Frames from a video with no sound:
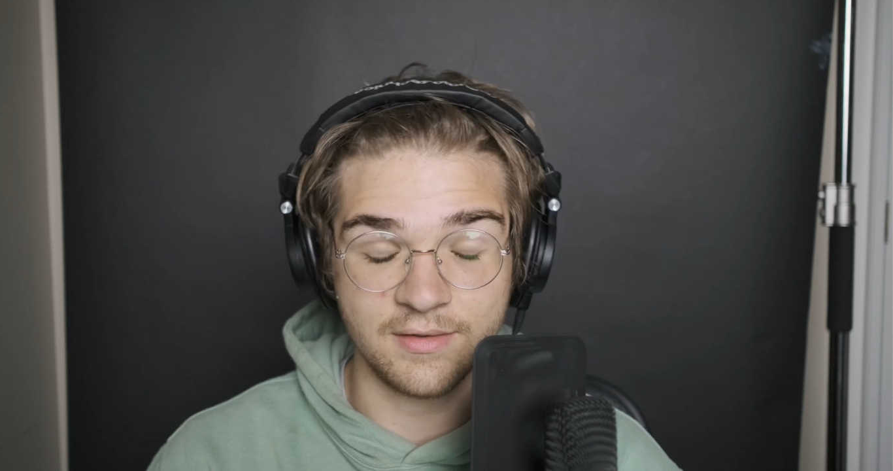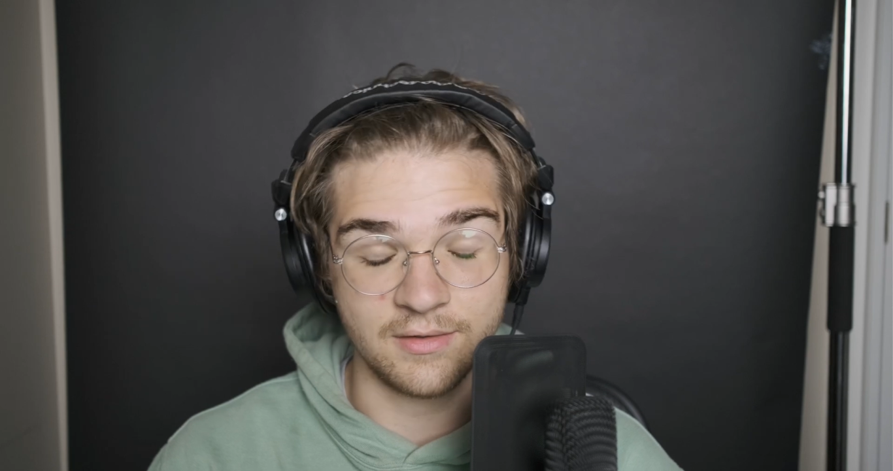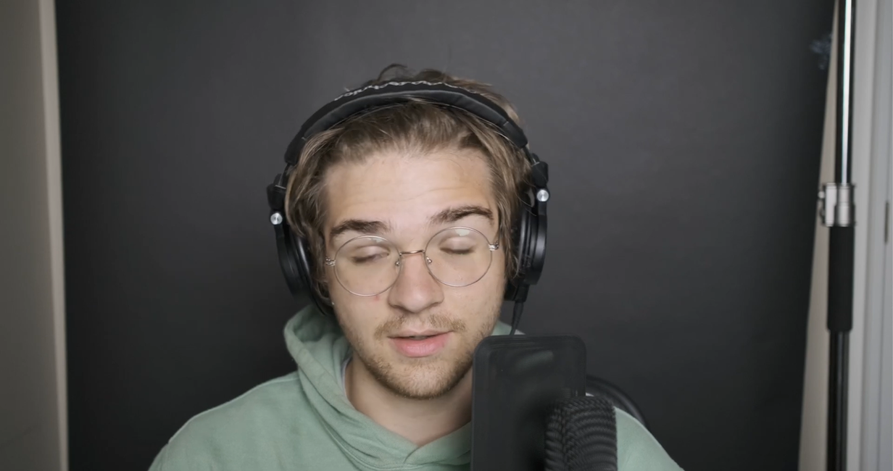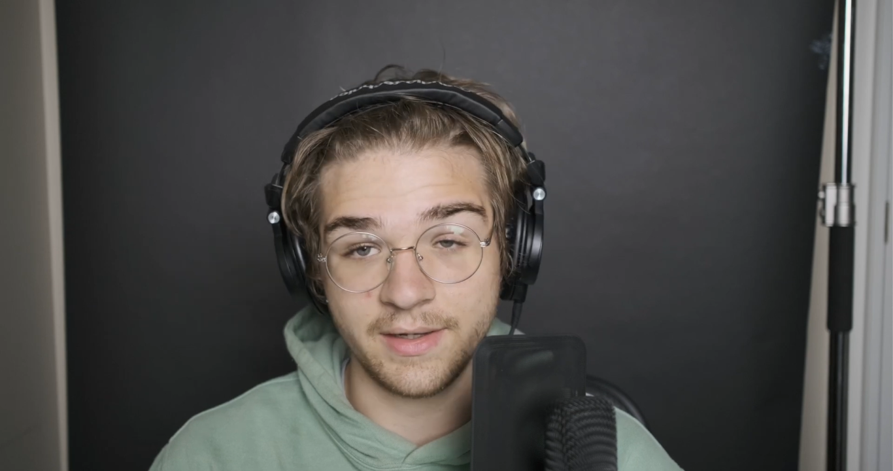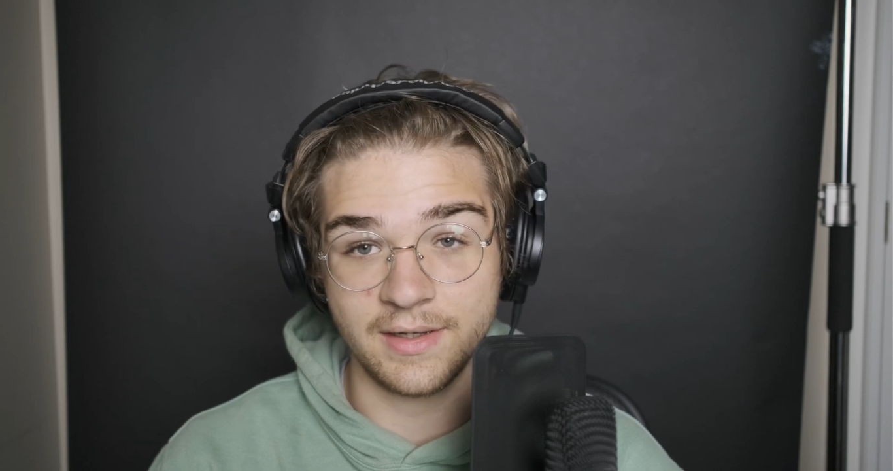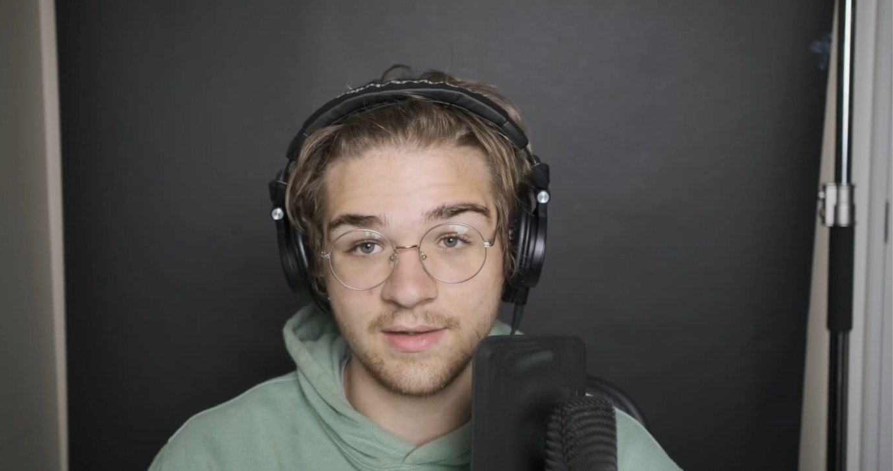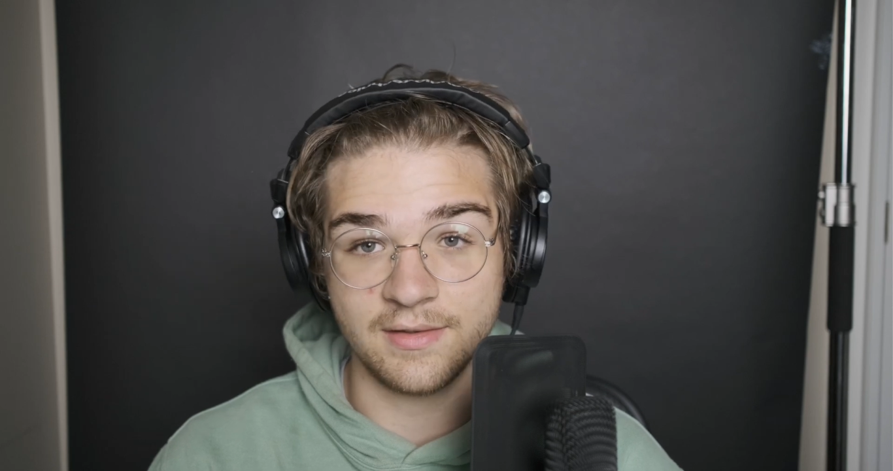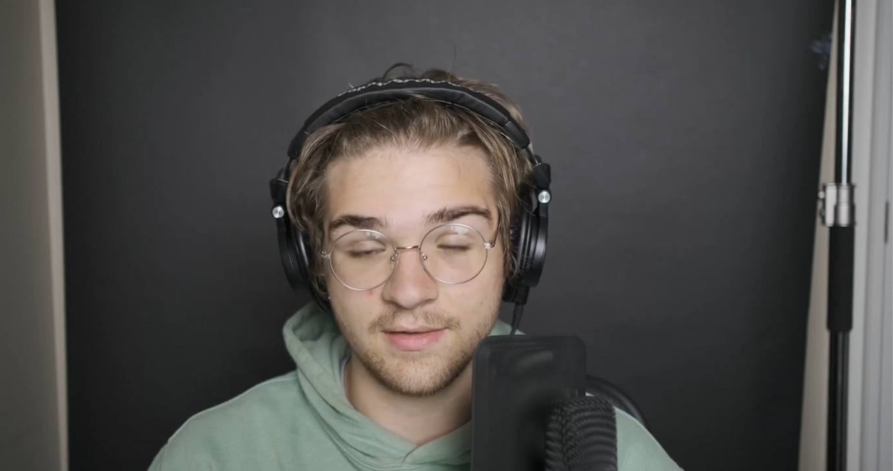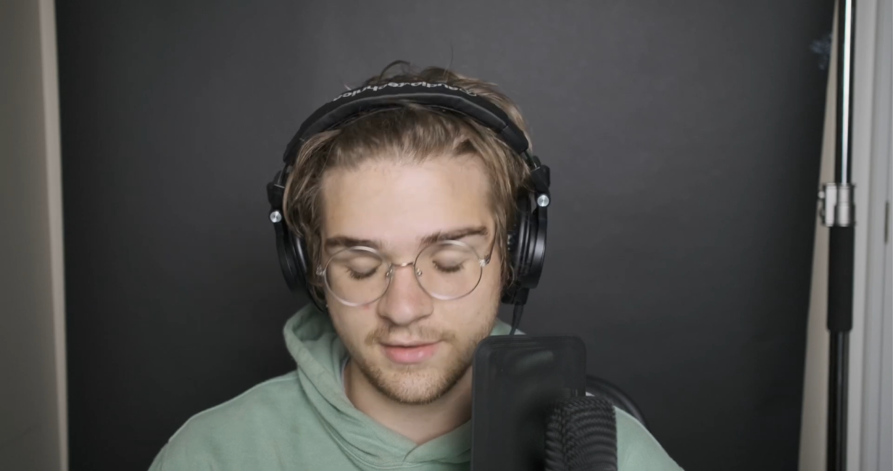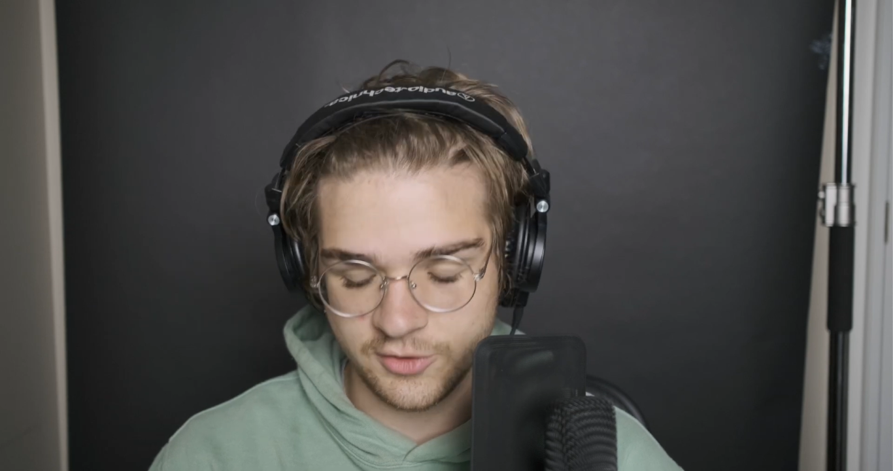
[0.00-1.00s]
or Leica
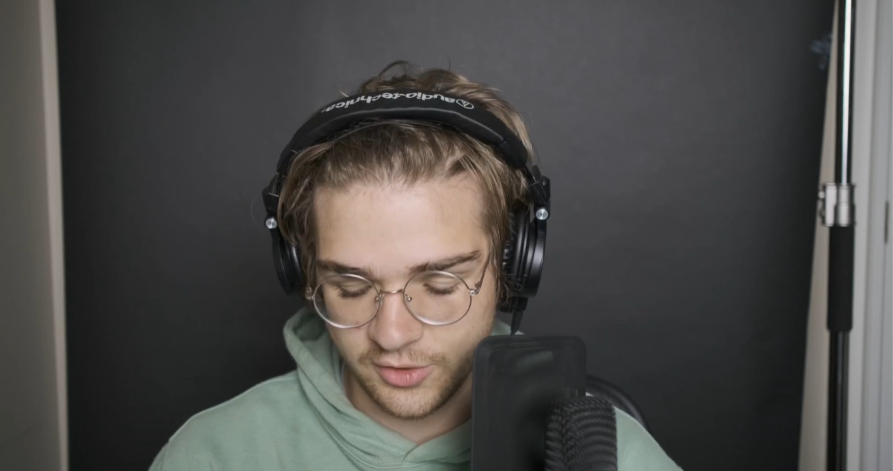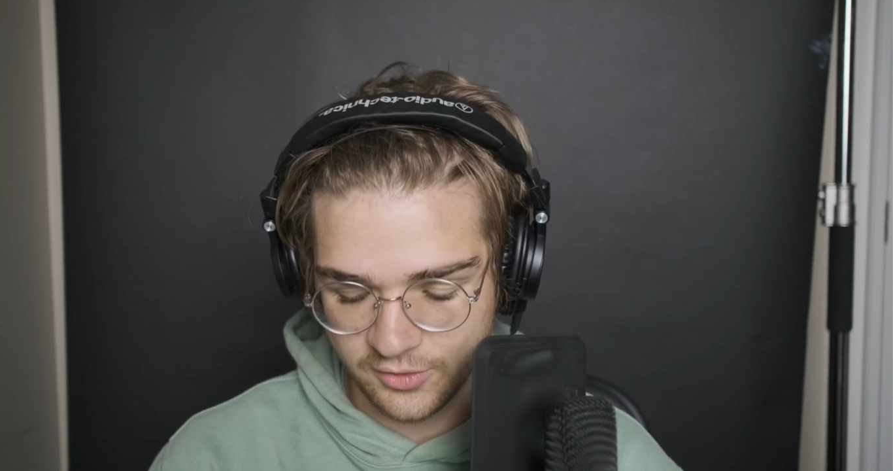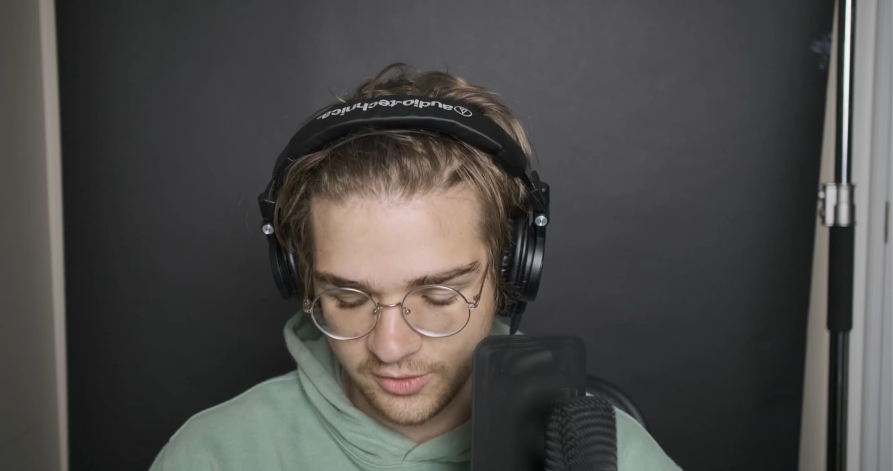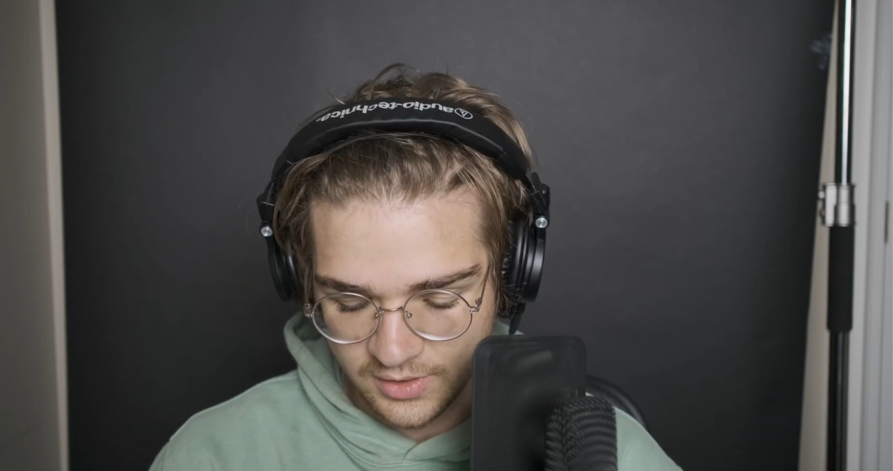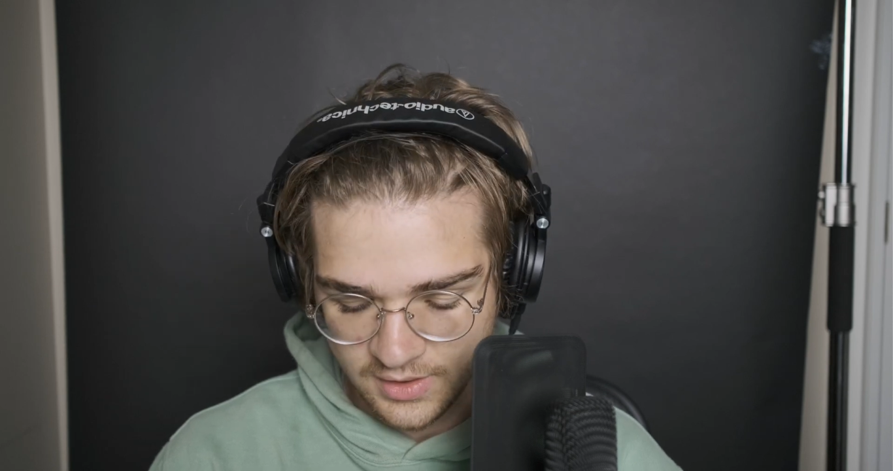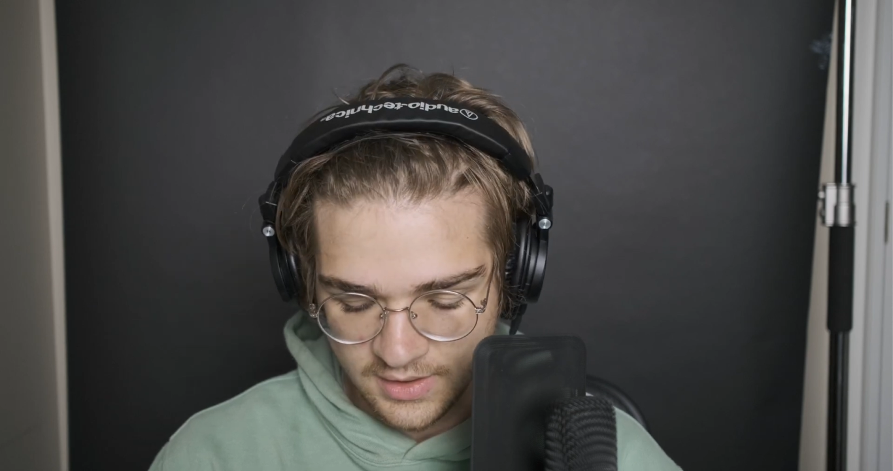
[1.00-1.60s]
lenses in general.